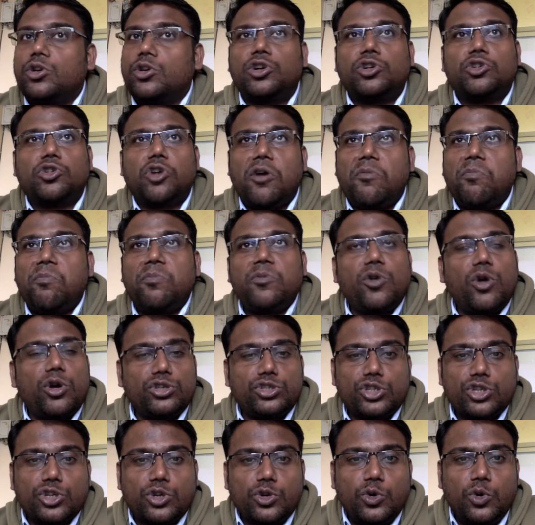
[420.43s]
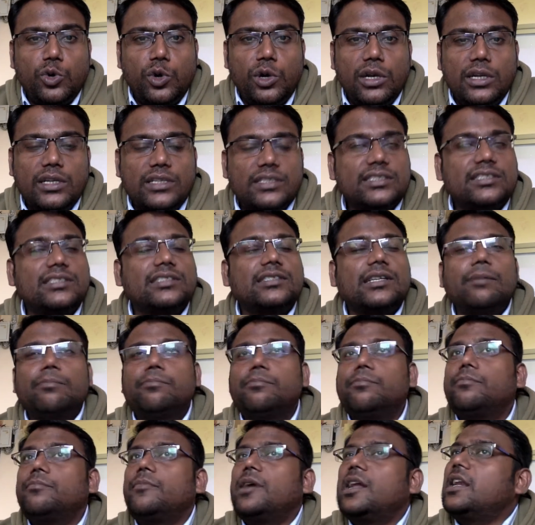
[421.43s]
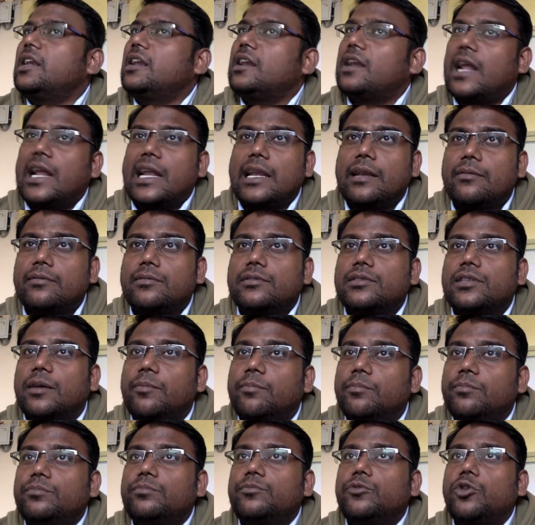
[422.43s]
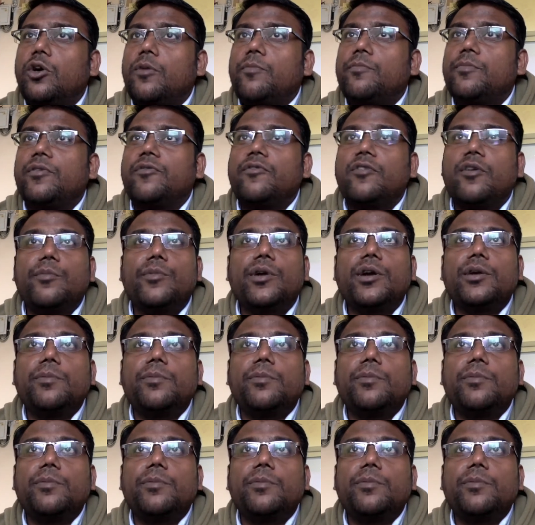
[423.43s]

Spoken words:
top-notch school. Some top performer